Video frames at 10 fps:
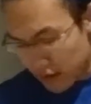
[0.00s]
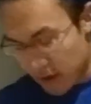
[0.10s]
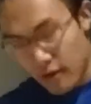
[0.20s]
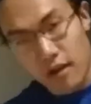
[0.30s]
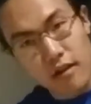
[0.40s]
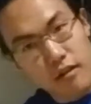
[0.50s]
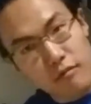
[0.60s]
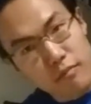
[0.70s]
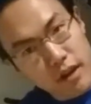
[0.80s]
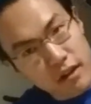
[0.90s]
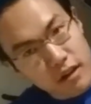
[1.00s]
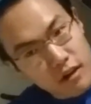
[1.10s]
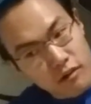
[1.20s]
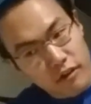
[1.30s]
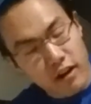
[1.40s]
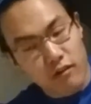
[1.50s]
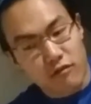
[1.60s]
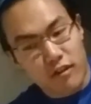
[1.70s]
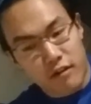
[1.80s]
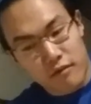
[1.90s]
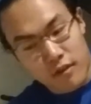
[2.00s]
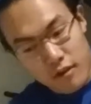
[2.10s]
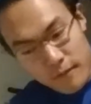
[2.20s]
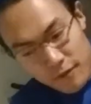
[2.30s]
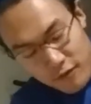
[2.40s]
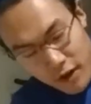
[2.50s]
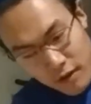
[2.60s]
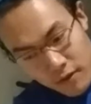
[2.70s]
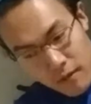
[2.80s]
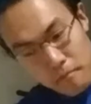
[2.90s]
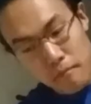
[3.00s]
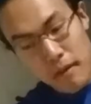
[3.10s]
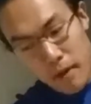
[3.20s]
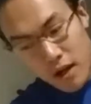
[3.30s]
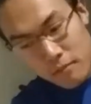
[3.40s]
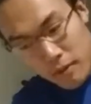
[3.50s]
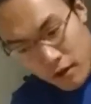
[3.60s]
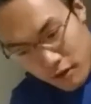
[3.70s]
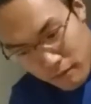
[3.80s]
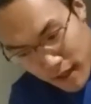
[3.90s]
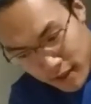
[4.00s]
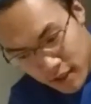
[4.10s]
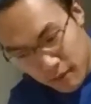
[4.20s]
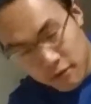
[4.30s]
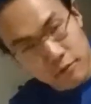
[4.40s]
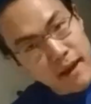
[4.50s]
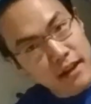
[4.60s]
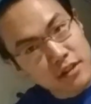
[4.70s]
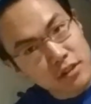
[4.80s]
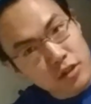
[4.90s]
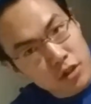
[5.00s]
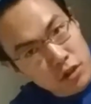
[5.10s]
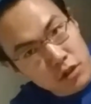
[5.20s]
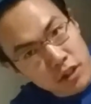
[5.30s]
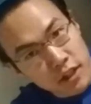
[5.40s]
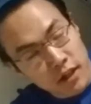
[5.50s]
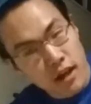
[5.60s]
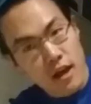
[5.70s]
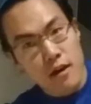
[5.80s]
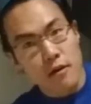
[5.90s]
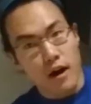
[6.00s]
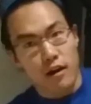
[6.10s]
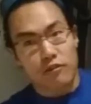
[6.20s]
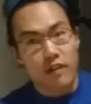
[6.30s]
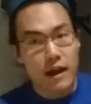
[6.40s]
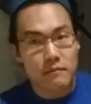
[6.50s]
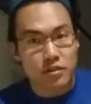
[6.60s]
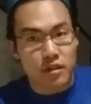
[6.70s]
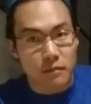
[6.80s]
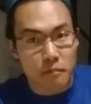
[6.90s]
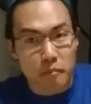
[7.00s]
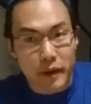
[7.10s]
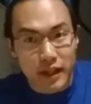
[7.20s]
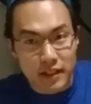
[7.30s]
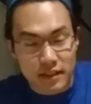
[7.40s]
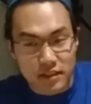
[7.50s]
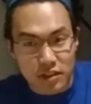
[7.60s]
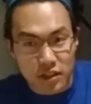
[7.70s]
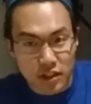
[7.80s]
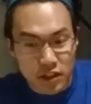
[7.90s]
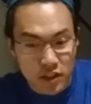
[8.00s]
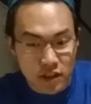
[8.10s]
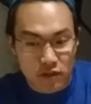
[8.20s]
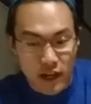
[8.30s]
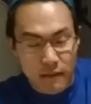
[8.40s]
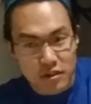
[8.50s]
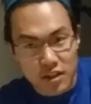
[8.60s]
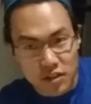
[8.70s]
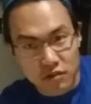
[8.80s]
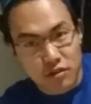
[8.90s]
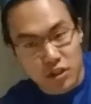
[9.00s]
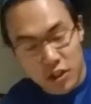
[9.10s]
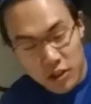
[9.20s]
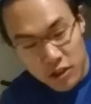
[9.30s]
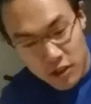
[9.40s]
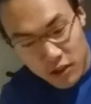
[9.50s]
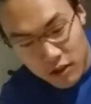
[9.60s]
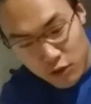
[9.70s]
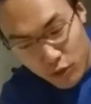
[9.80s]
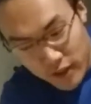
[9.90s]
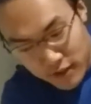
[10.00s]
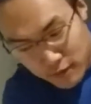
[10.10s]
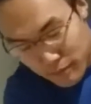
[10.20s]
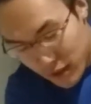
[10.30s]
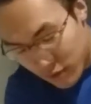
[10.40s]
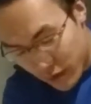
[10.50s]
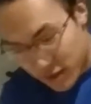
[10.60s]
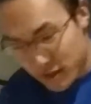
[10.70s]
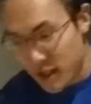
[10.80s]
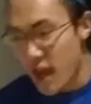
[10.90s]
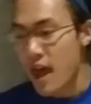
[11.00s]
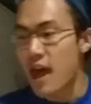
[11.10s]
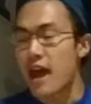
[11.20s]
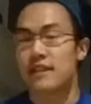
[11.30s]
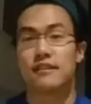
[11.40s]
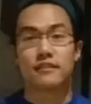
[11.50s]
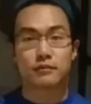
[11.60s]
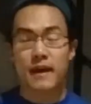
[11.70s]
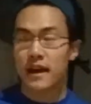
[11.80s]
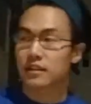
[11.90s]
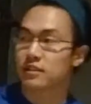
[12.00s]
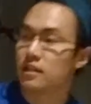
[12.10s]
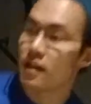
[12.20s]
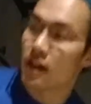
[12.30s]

the brachio, right on the bottom part of the biceps, smashing, turning, grabbing so you can bite and turn, grab the tissues, turn, twist, big twists, and then the smash.